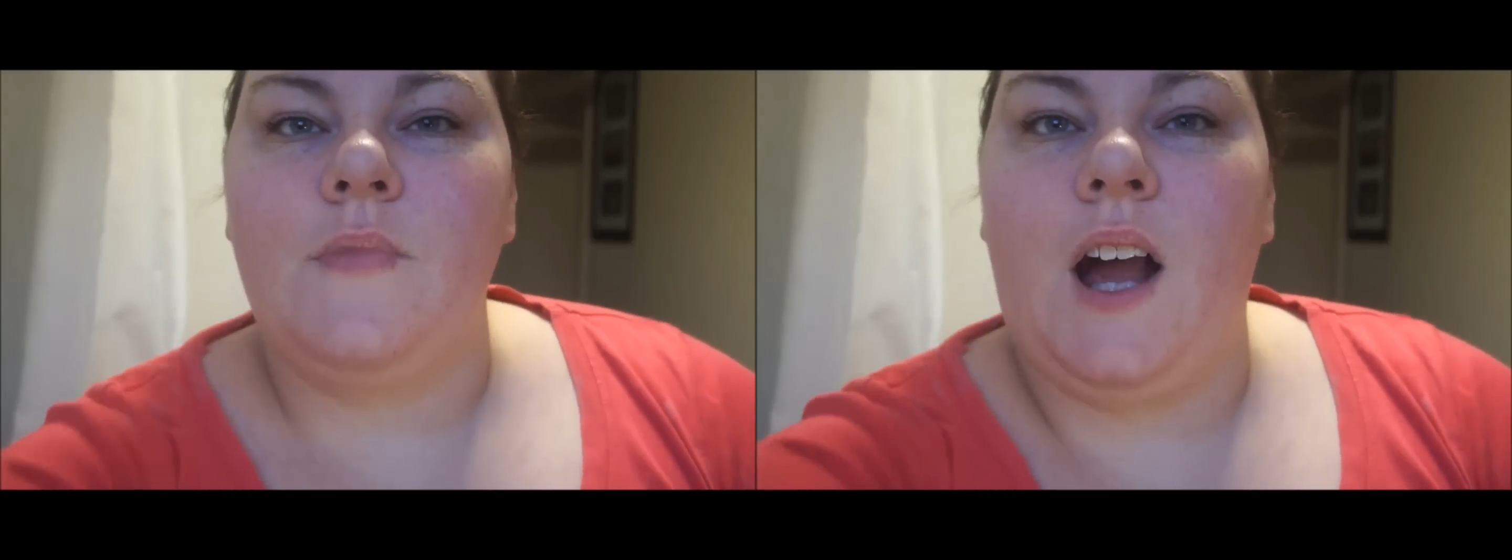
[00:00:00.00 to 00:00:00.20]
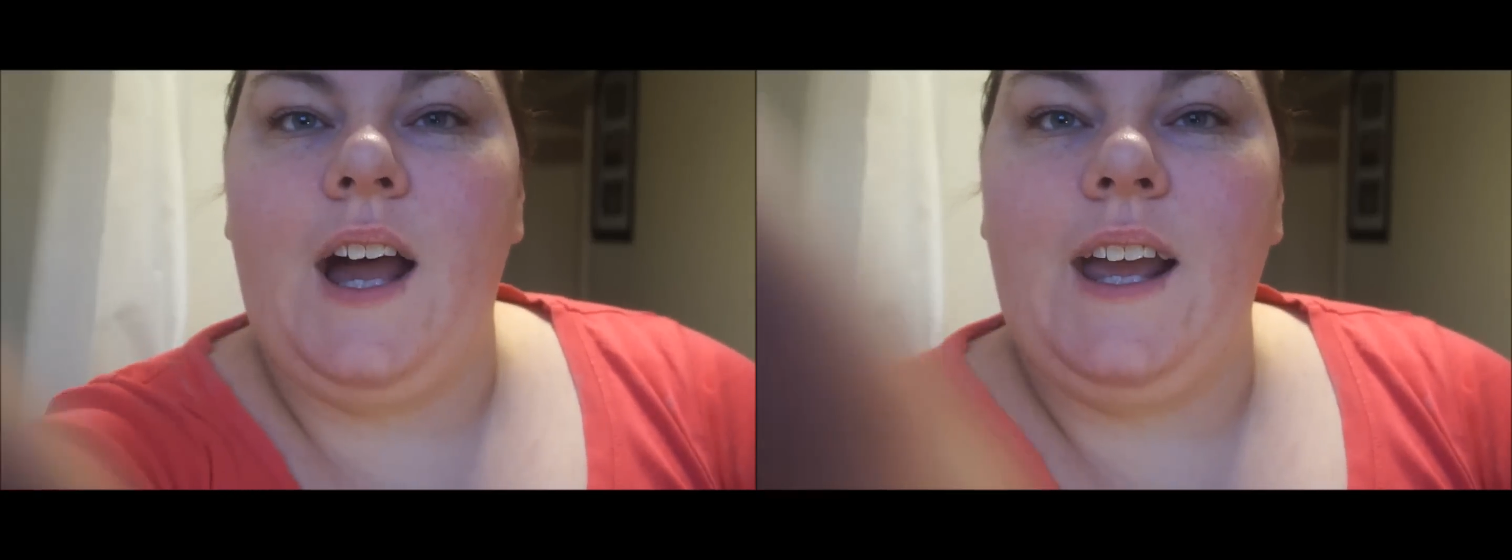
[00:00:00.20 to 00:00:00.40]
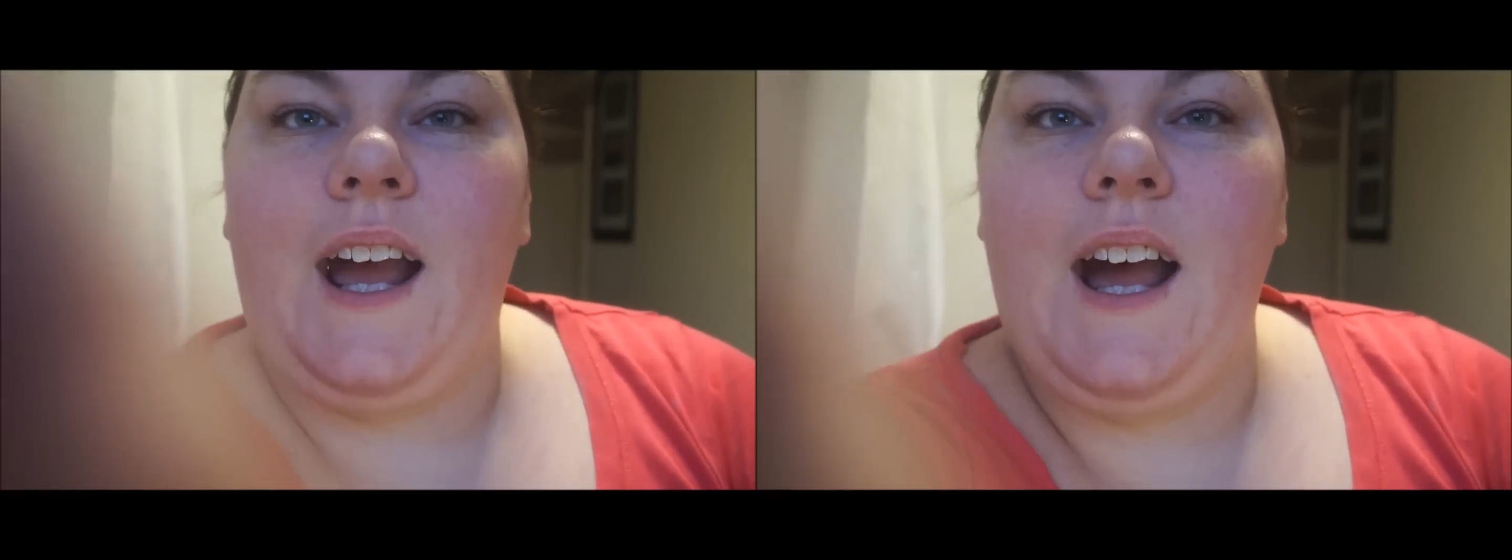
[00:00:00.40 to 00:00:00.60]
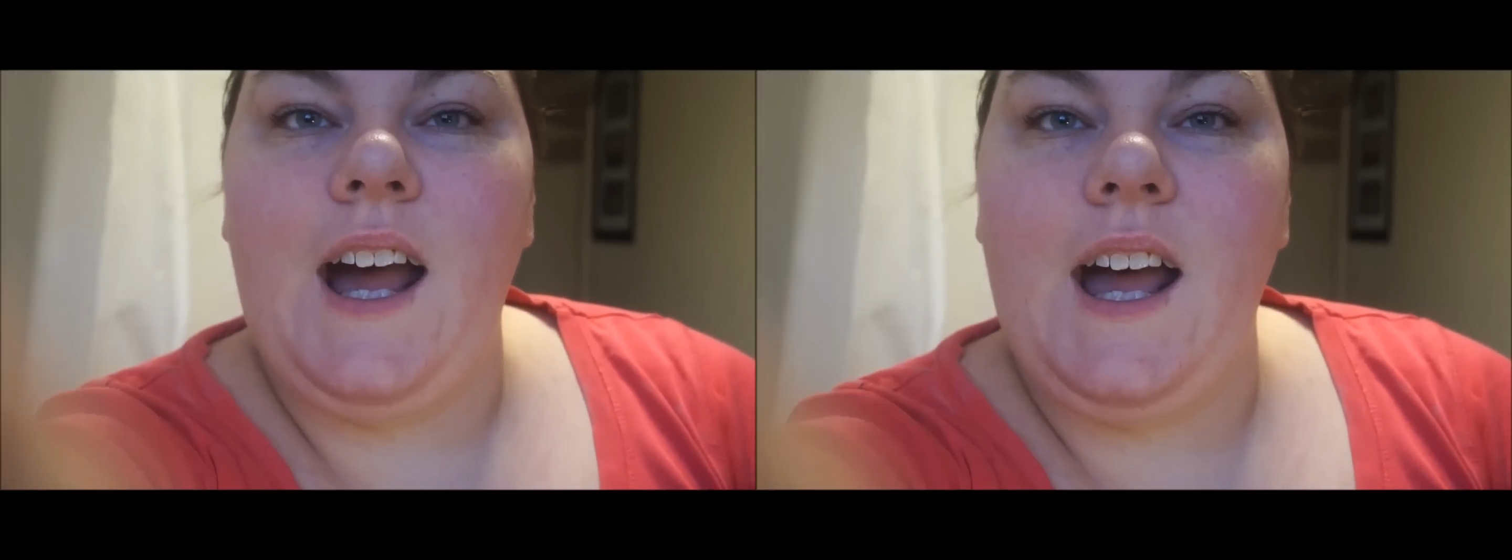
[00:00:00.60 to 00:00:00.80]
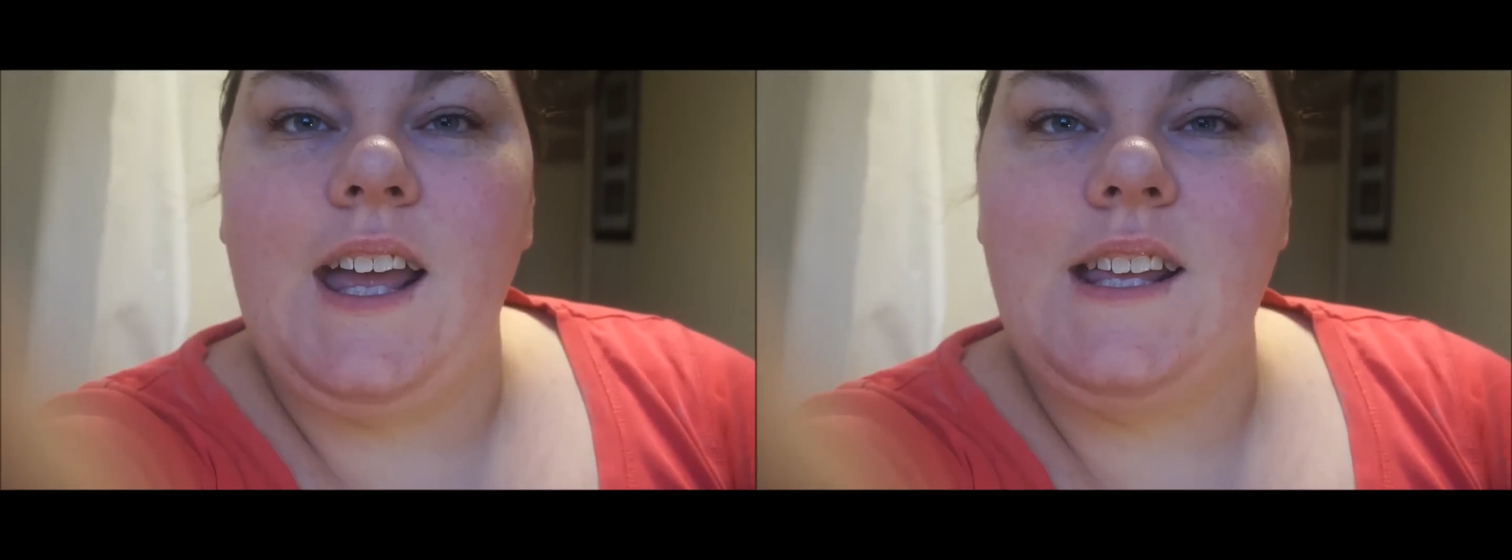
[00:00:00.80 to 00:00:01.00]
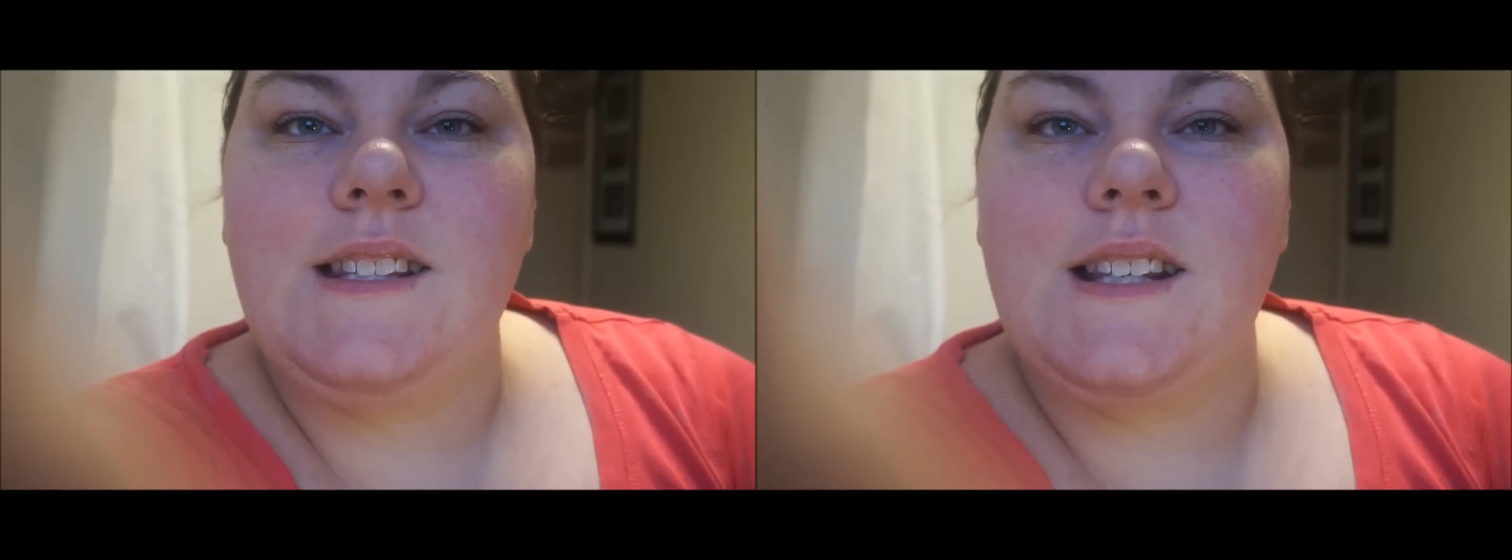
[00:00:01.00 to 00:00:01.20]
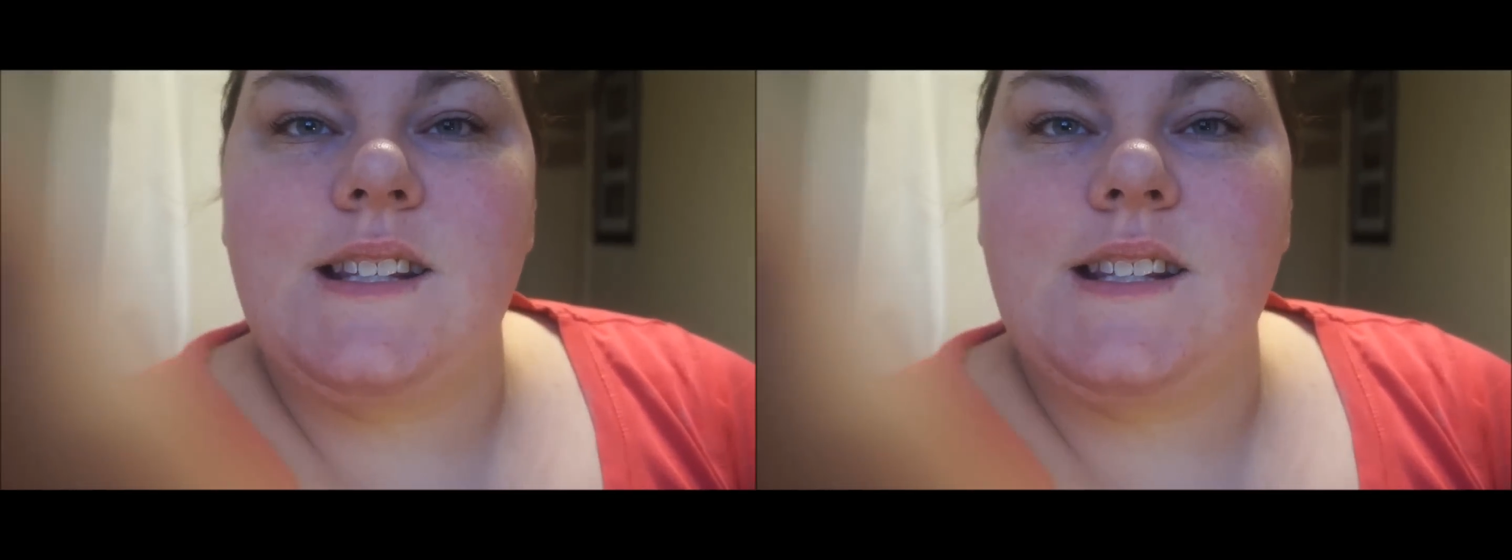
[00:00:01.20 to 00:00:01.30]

Hi guys,